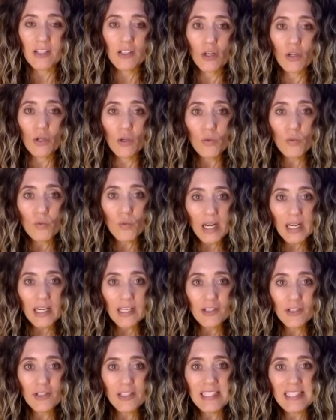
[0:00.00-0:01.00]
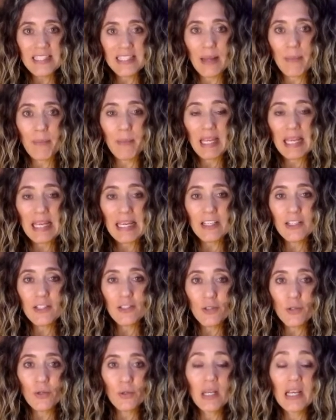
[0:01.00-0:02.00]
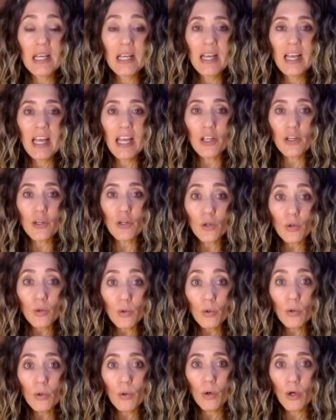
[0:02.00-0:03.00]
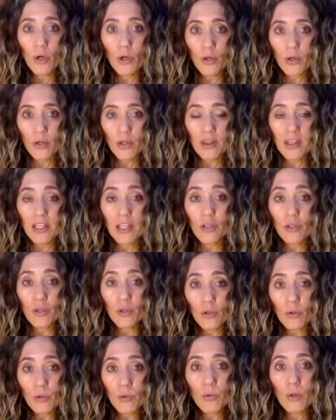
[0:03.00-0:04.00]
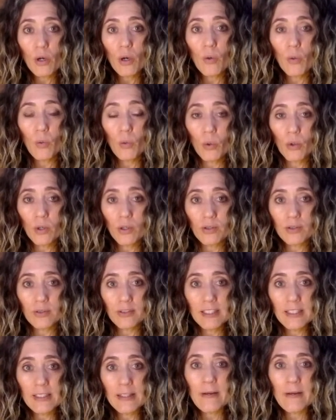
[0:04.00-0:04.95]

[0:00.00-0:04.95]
Are you ready to step into a new earth, a new world?